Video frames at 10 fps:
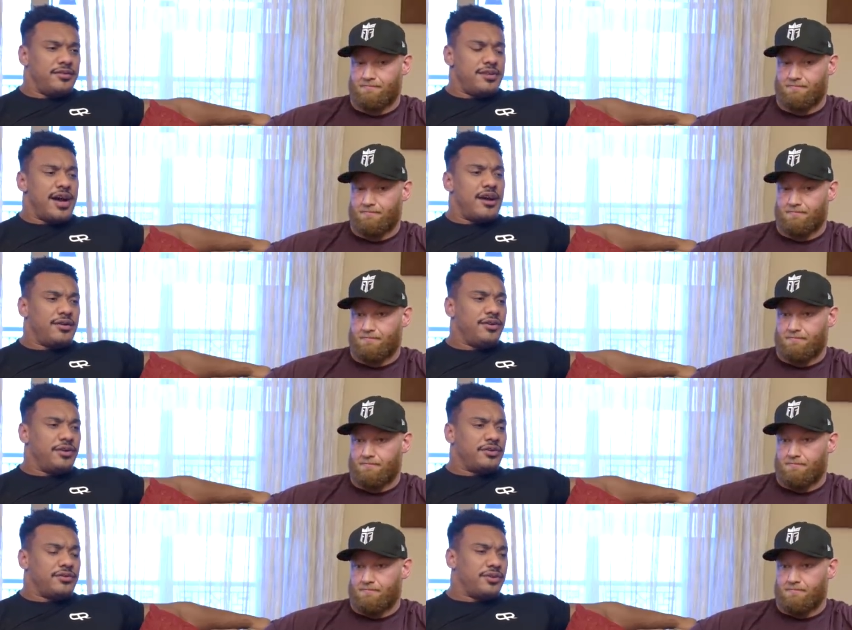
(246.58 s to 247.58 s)
Speaker 1: Now,
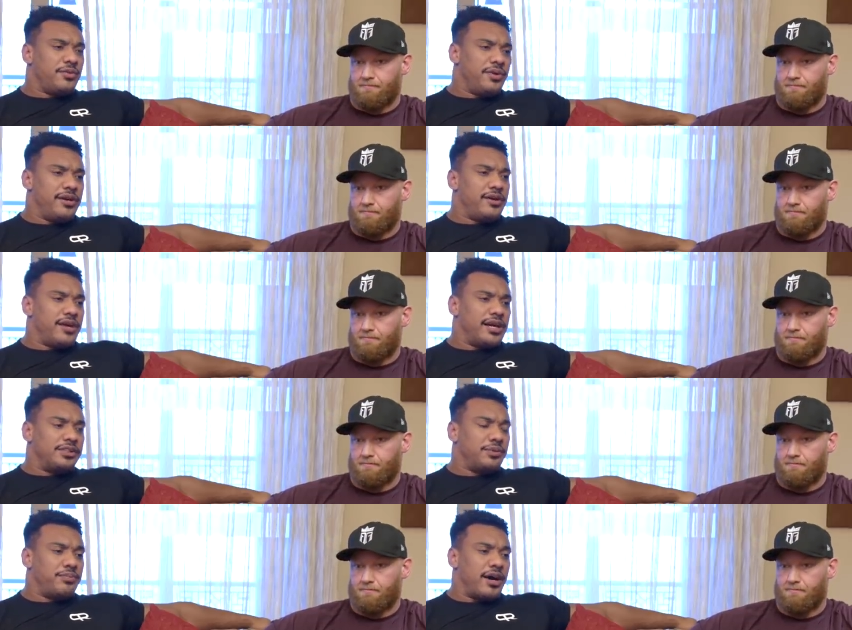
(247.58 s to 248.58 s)
your career
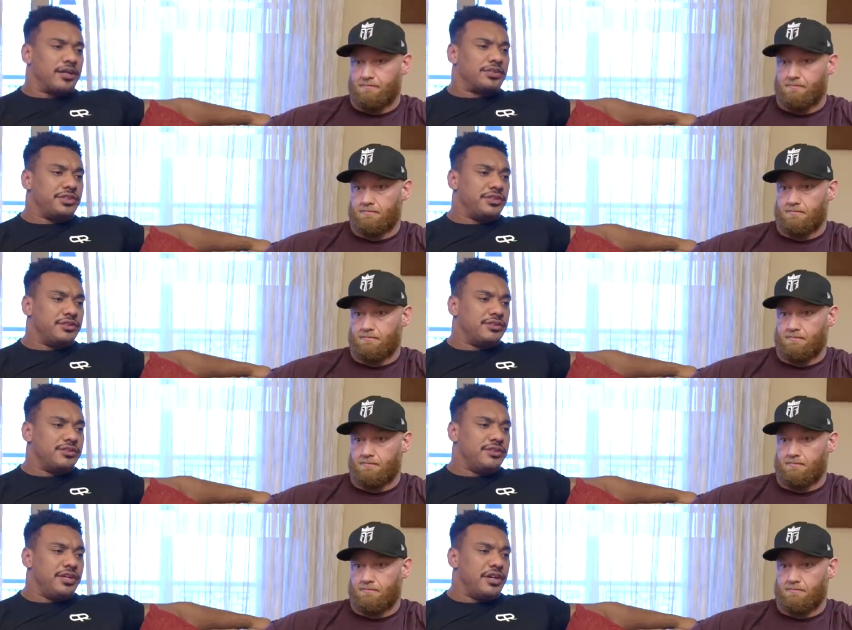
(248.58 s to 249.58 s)
as a boxer,
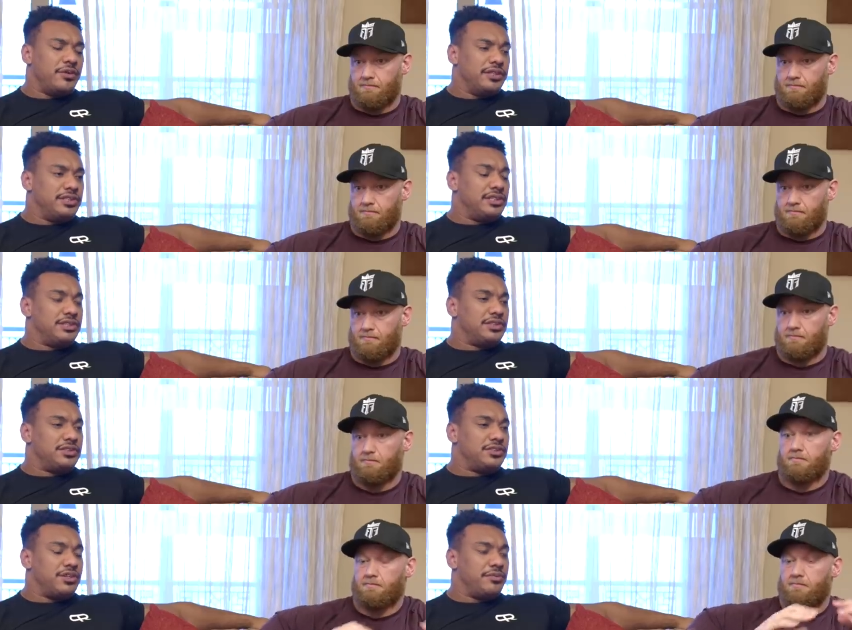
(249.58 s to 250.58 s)
you know, is this
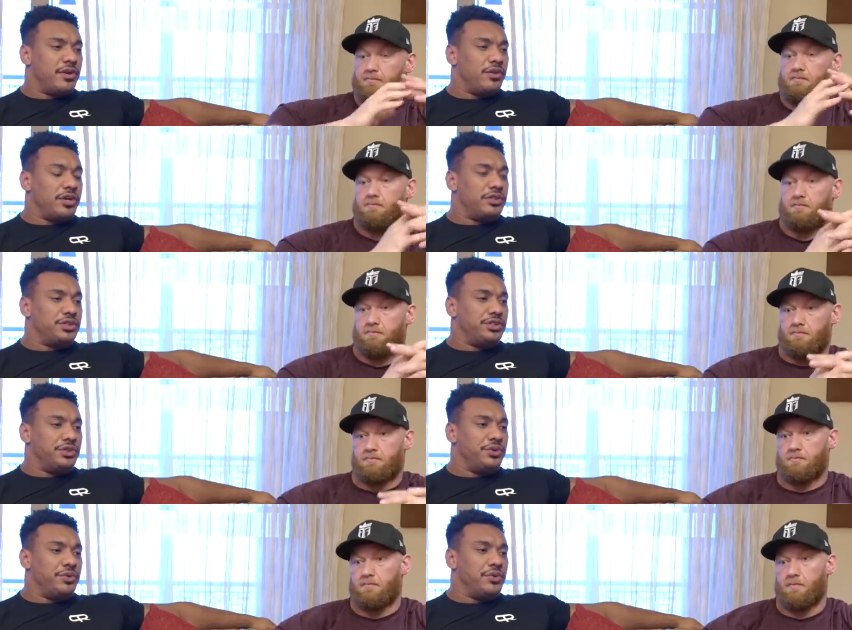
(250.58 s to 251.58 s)
something you're looking to
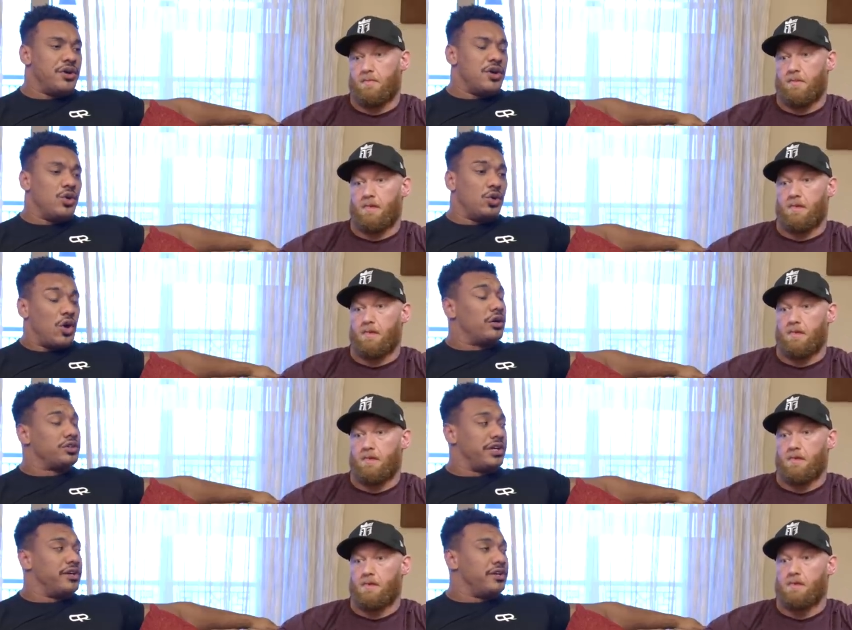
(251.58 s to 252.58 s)
do long
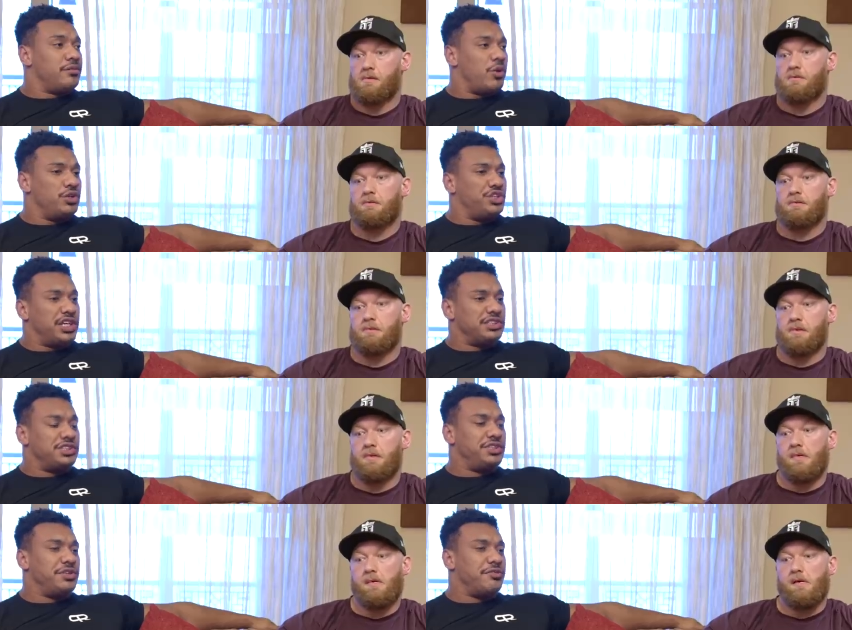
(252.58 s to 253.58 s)
term or just
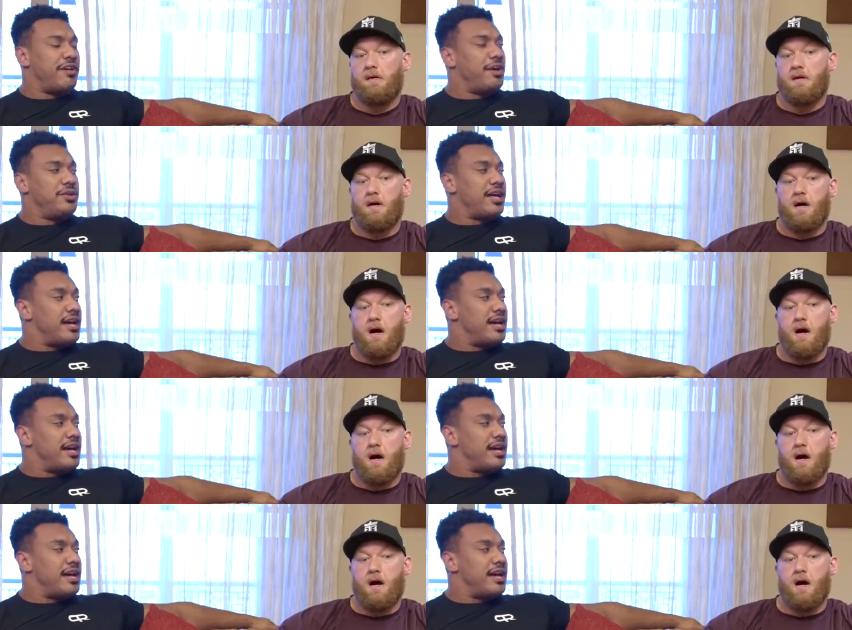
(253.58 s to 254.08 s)
until the fight with